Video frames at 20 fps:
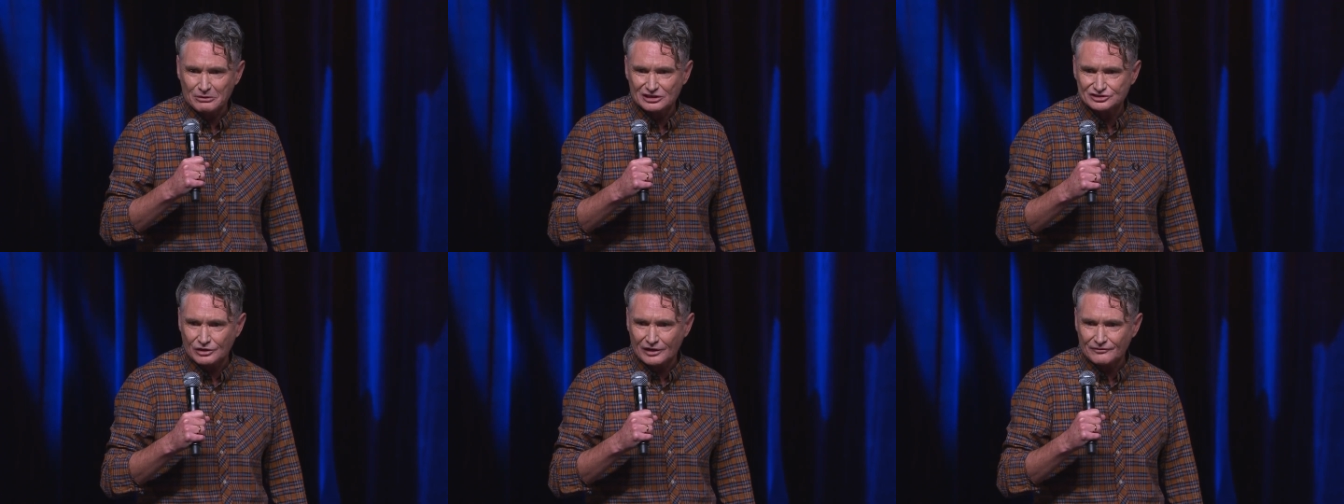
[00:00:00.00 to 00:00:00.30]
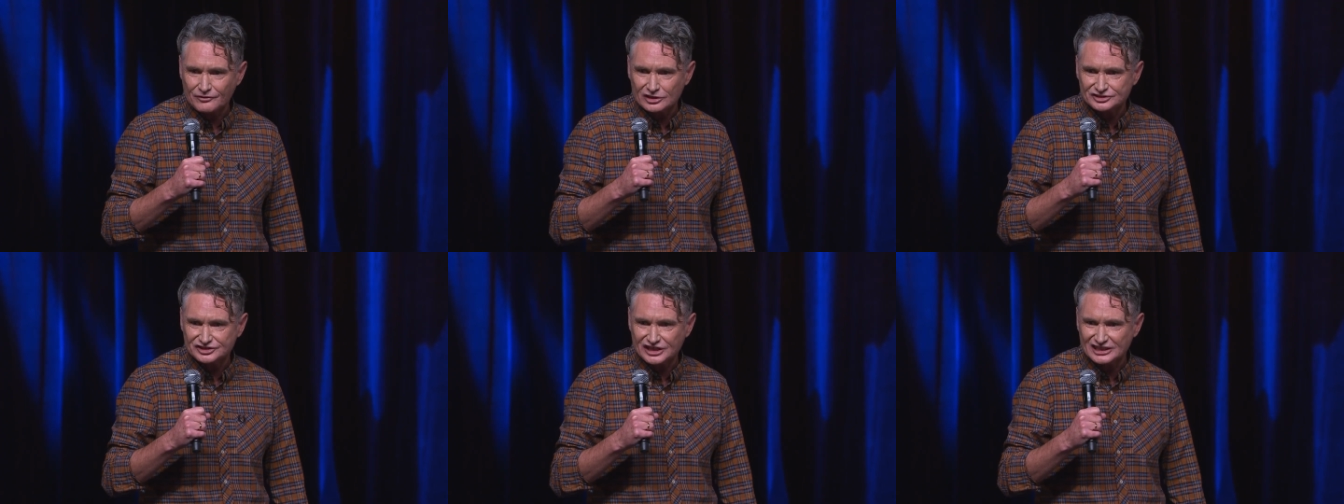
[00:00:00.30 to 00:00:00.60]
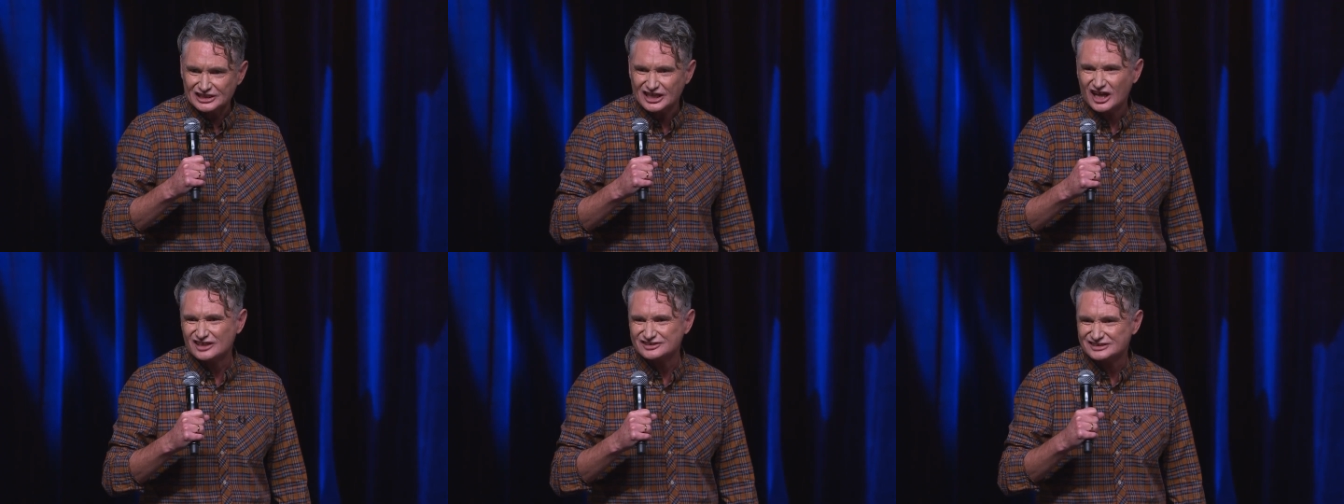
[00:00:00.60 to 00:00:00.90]
My 12 year old
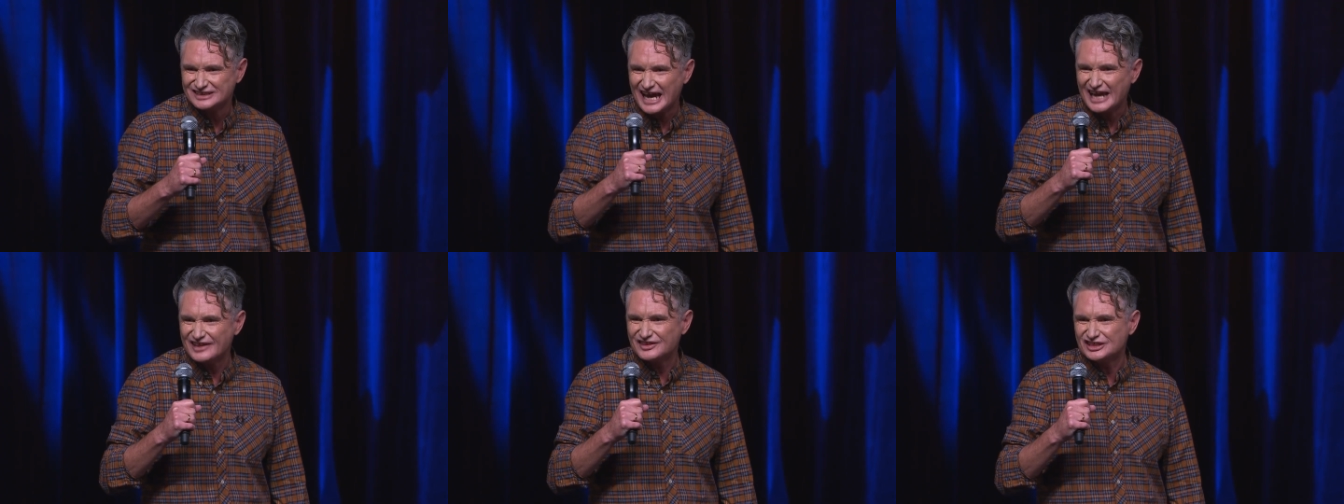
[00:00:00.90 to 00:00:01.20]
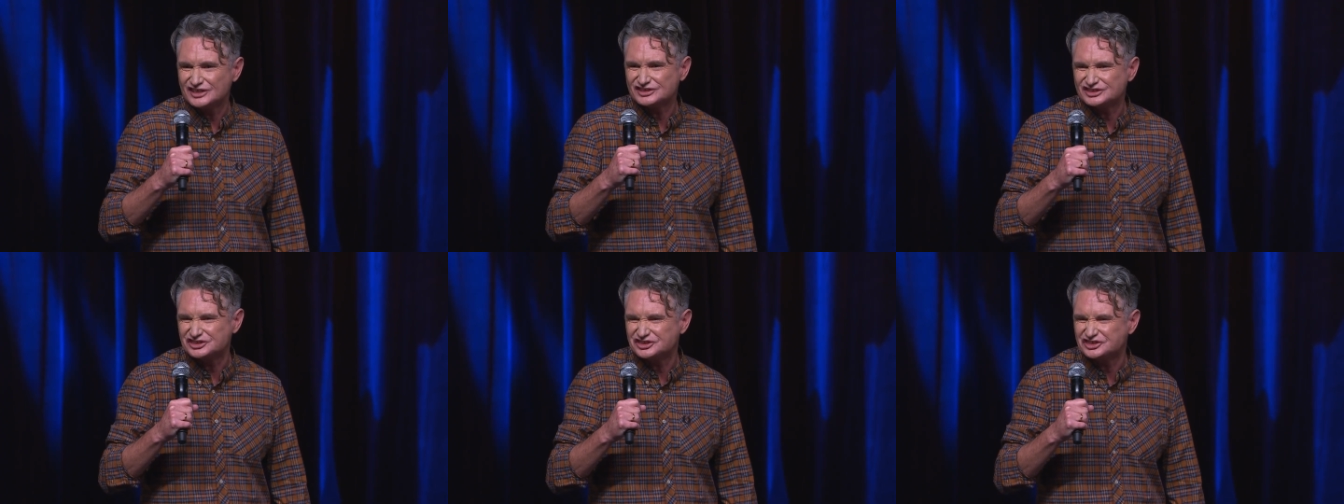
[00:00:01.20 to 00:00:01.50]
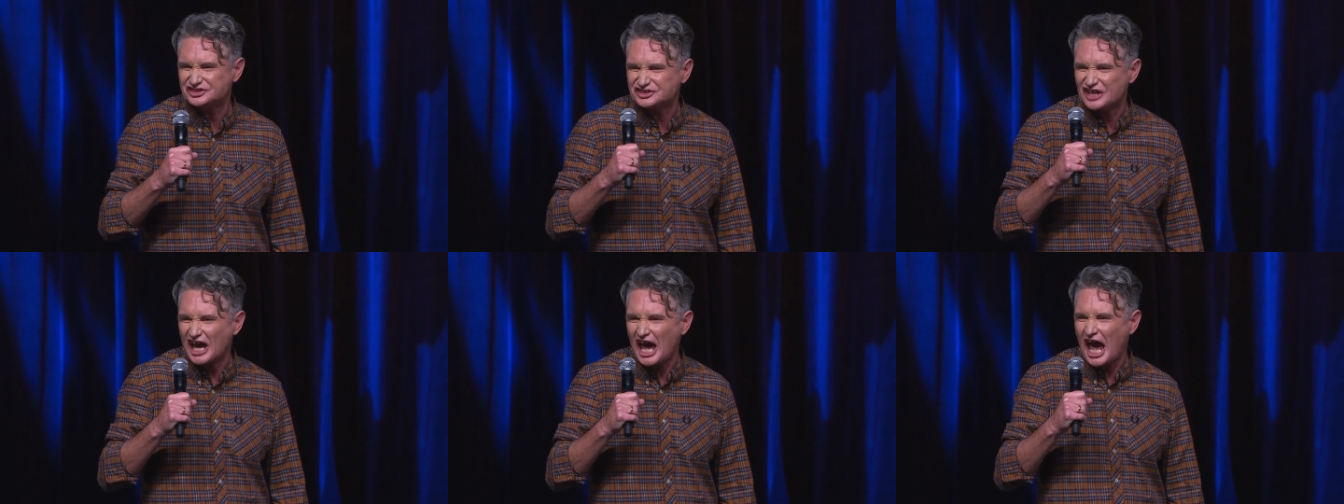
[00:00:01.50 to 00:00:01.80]
son, he goes, Dad, this is
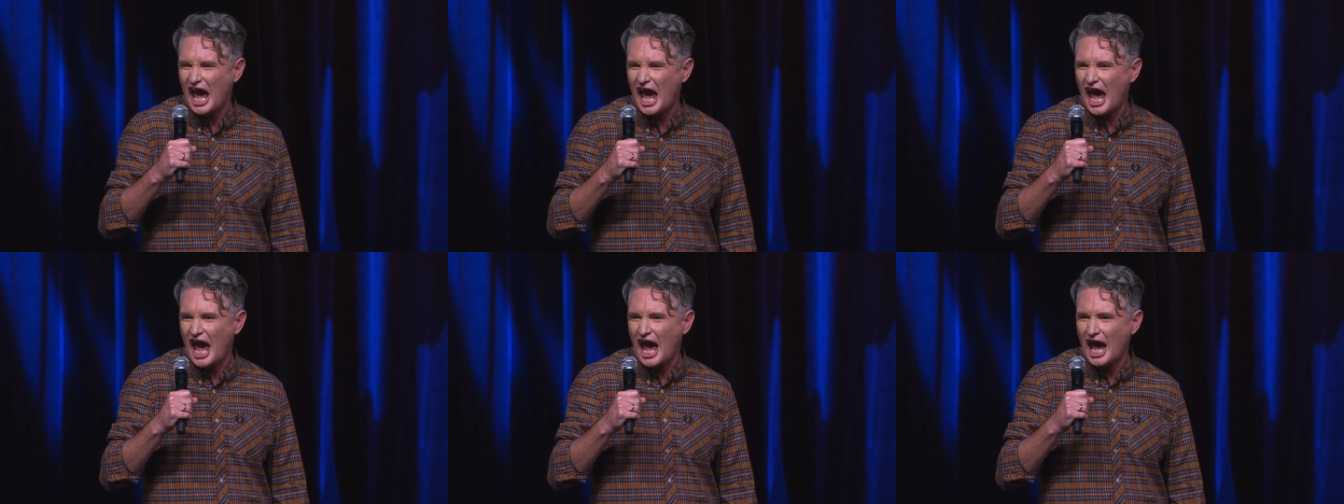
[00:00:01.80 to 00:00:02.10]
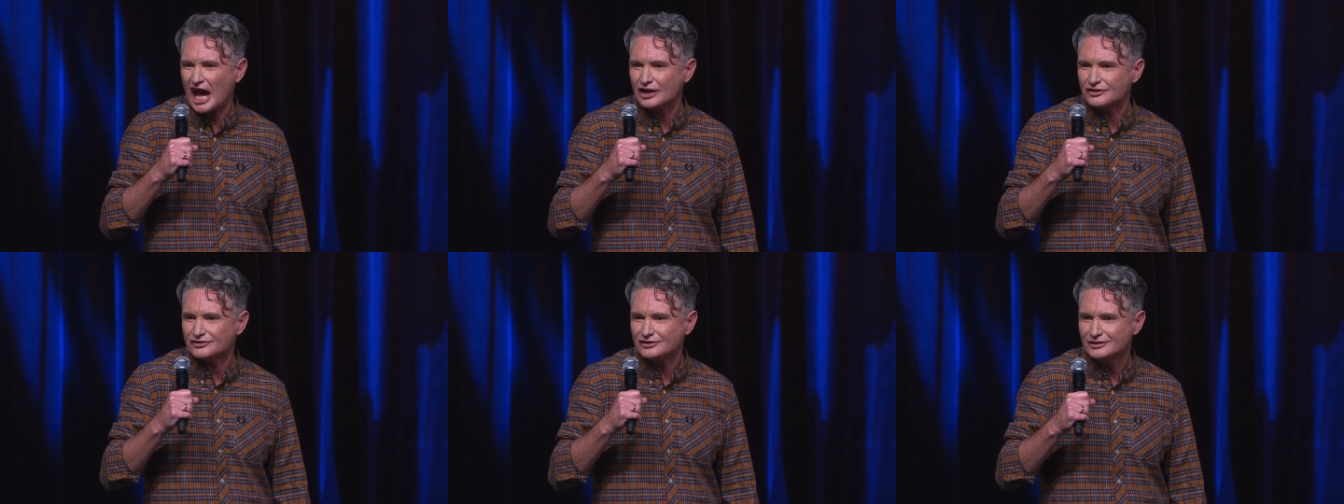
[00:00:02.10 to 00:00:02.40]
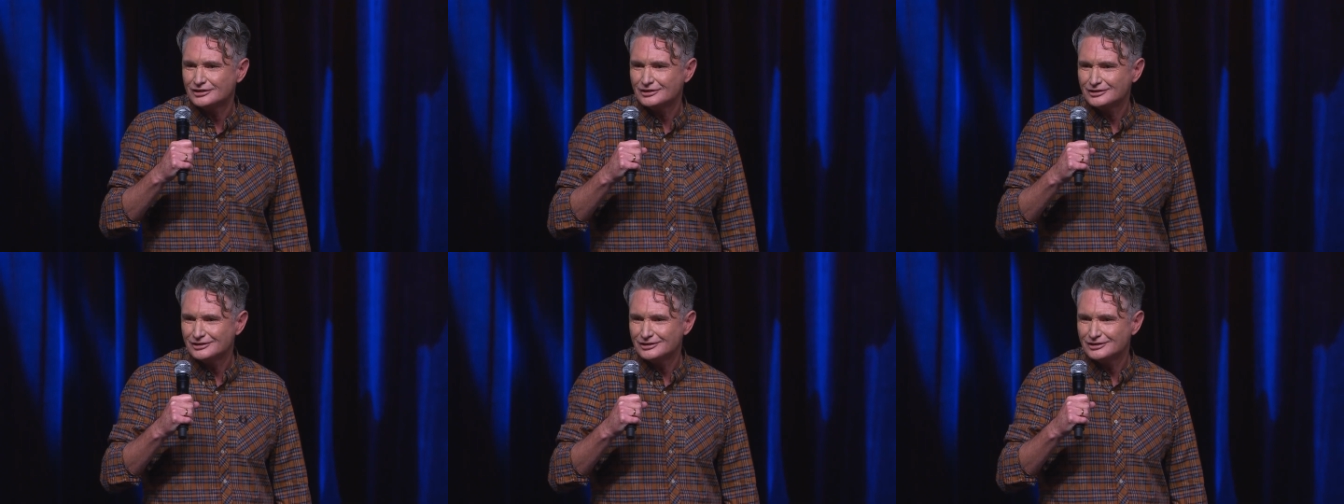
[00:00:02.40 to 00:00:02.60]
sad.